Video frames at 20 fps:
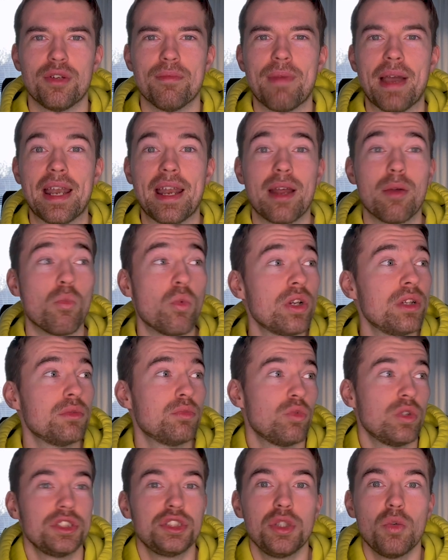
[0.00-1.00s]
bed. And
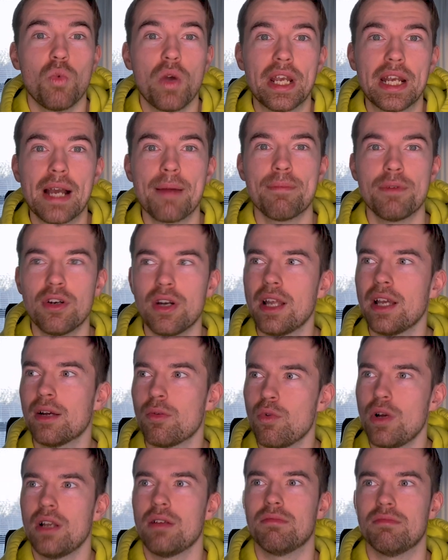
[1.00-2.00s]
once you wake up, you're like,
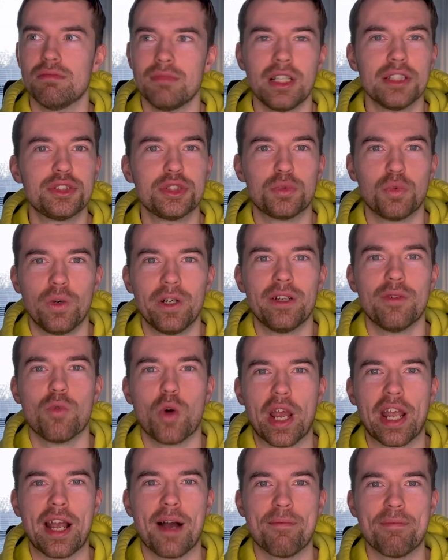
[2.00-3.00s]
well, I just want to
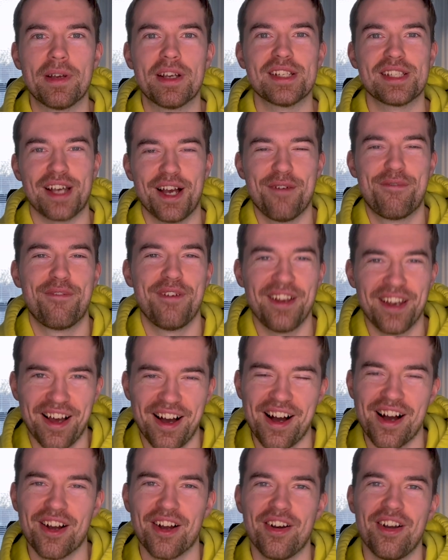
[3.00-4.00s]
wake up because I feel
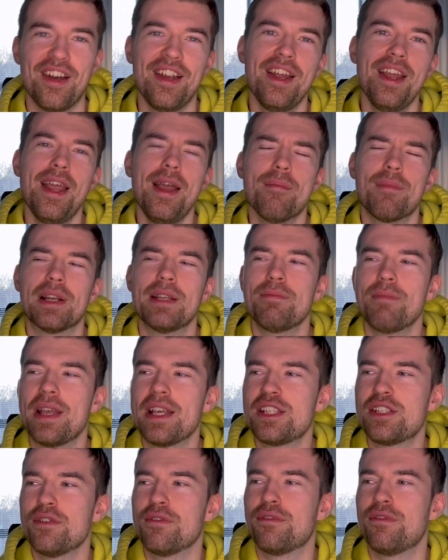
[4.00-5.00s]
hunger. But it
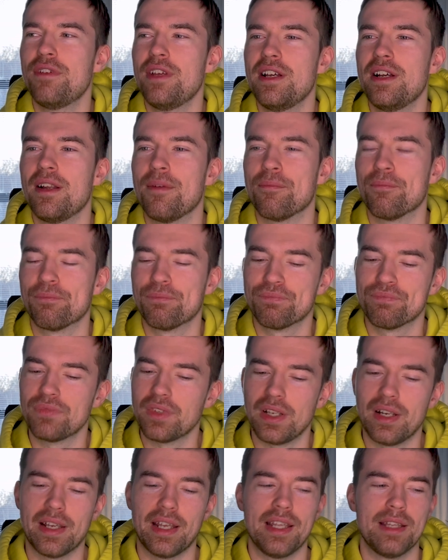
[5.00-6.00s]
makes you feel
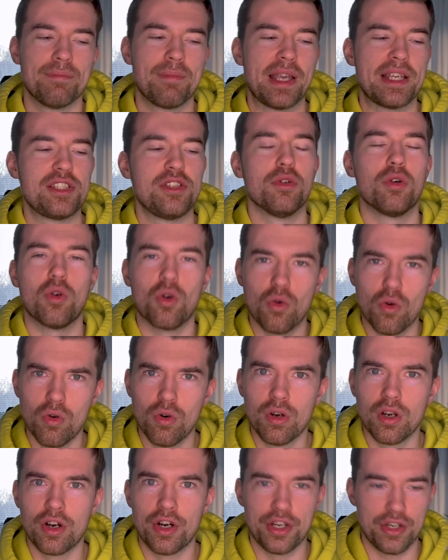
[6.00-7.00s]
like, it makes you
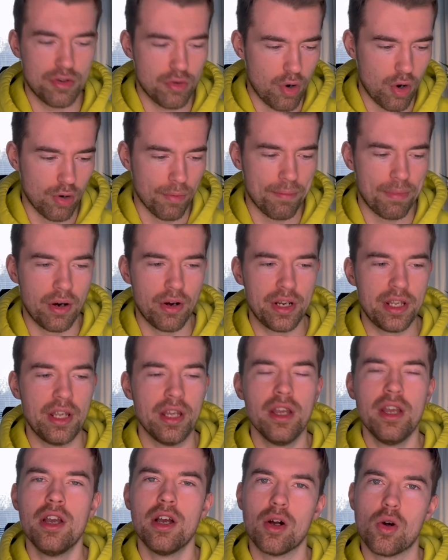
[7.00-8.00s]
cooler, your whole body
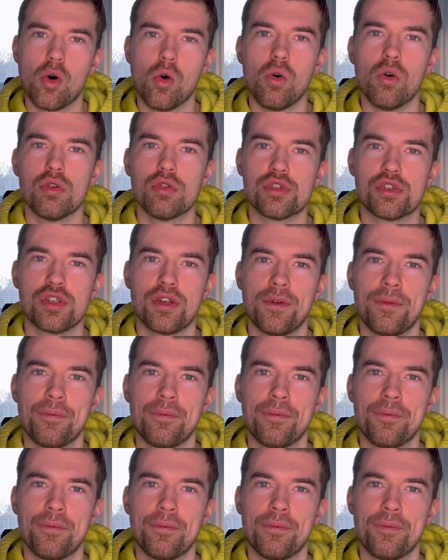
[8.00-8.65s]
cools.